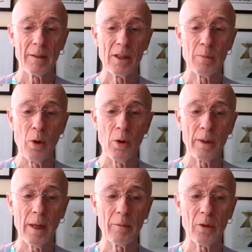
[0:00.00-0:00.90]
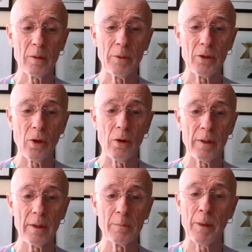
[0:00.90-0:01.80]
This morning, I'm going to be
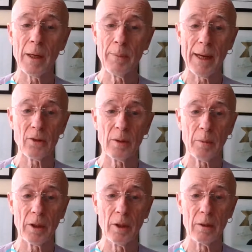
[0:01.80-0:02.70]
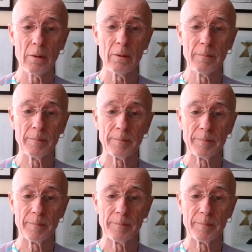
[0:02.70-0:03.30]
joined by Patrick McKeown,